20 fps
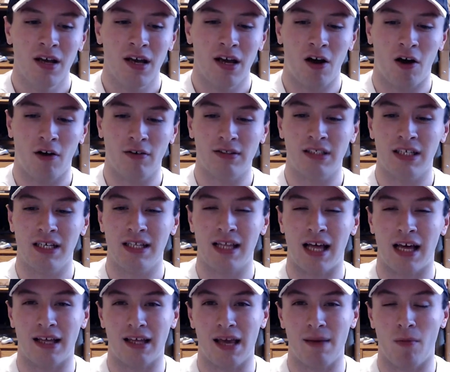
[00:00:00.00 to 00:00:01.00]
Obviously,
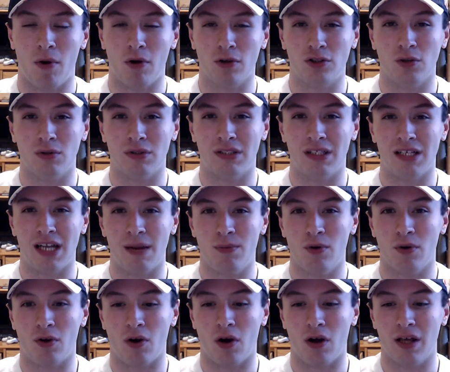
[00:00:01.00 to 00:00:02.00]
that game also was the
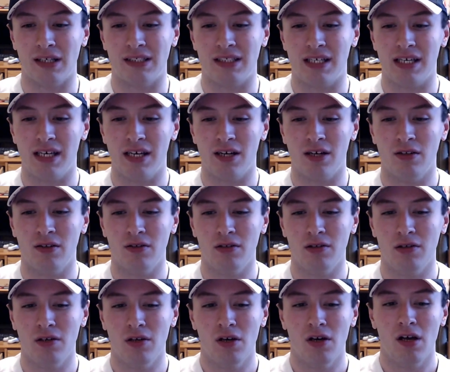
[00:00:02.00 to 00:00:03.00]
debut of Carles
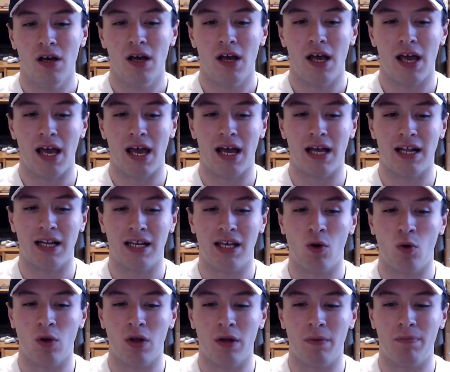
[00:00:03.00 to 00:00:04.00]
Gil, and
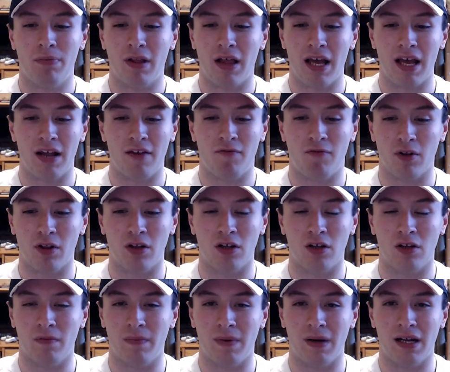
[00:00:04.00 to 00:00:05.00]
he only played for a
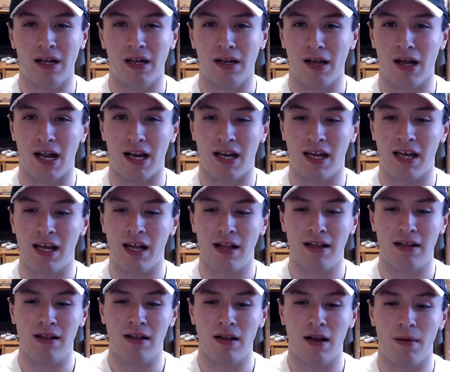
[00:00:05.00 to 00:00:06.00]
little bit, and he
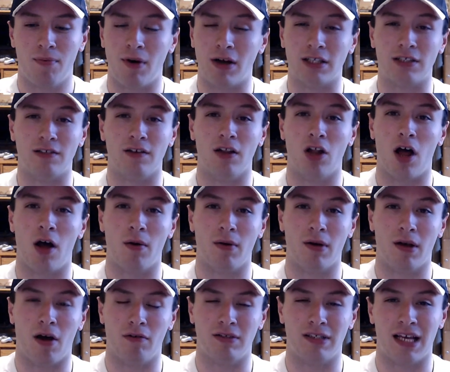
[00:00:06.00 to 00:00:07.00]
impressed a
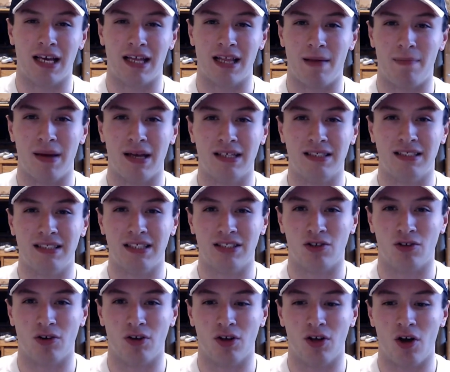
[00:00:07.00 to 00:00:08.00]
lot, obviously getting that big
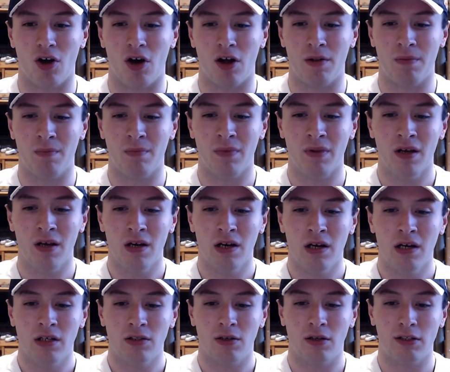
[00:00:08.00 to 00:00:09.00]
assist early on.
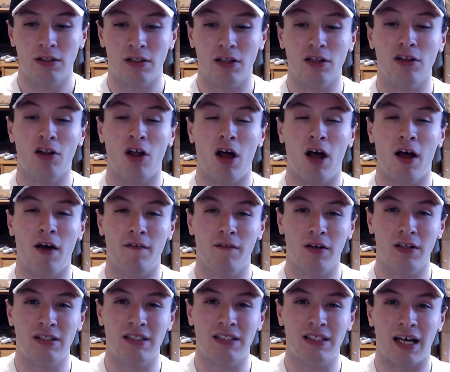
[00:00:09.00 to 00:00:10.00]
So there's a lot of
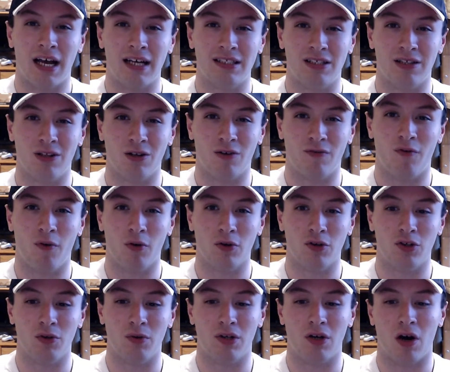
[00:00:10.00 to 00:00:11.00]
good signs to look forward
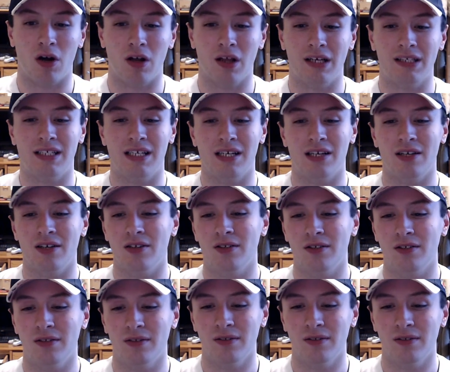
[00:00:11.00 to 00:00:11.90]
to with Carles Gil.